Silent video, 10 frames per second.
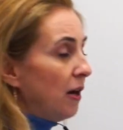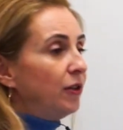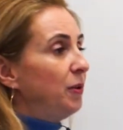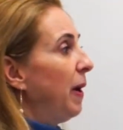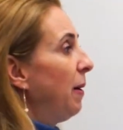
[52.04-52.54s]

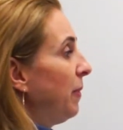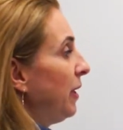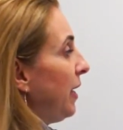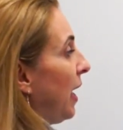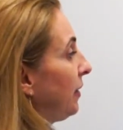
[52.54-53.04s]

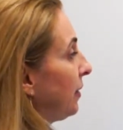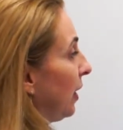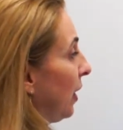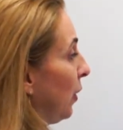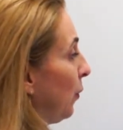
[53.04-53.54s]
Remember that
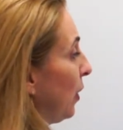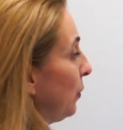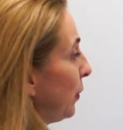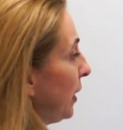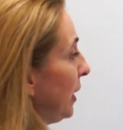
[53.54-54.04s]

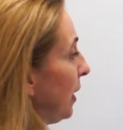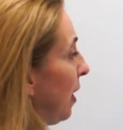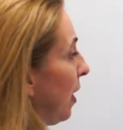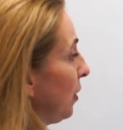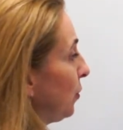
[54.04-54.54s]
when we
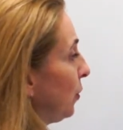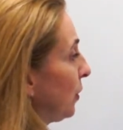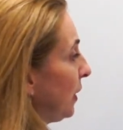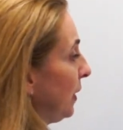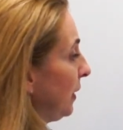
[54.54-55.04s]
are
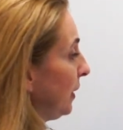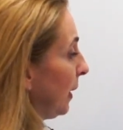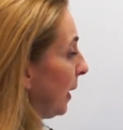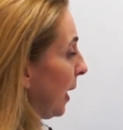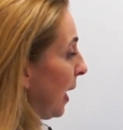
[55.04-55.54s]
talking
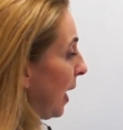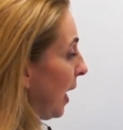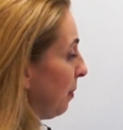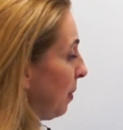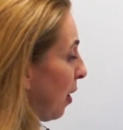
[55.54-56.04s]

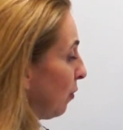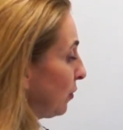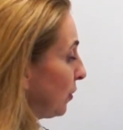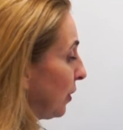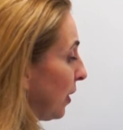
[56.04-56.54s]

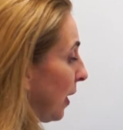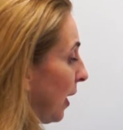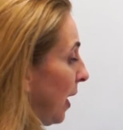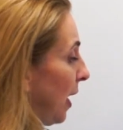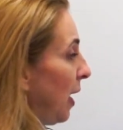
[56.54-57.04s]
about
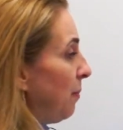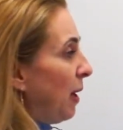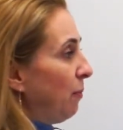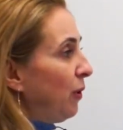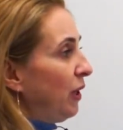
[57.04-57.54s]
a
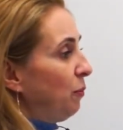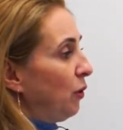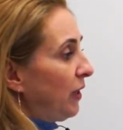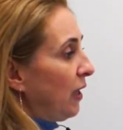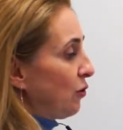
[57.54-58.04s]
membrane
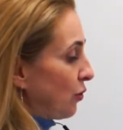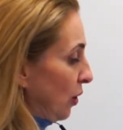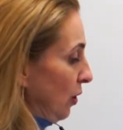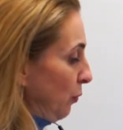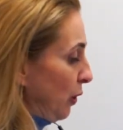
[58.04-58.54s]

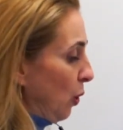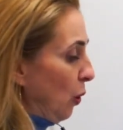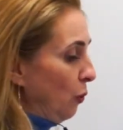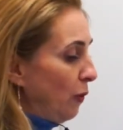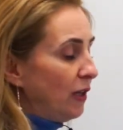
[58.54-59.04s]
potential, we
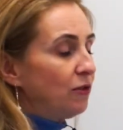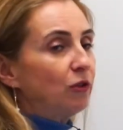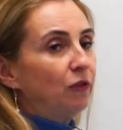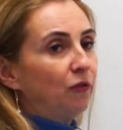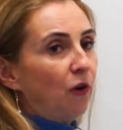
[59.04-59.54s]
always
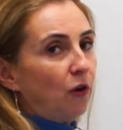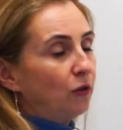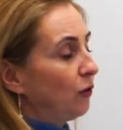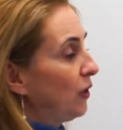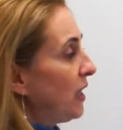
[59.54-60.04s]
refer
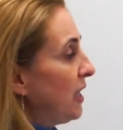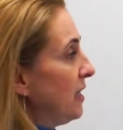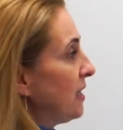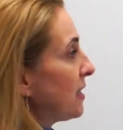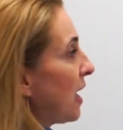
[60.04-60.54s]
to the
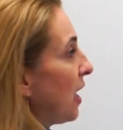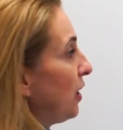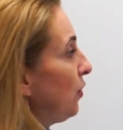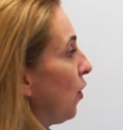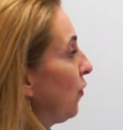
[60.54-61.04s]

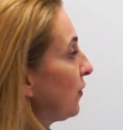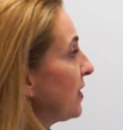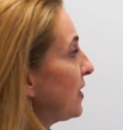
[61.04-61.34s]
inside of the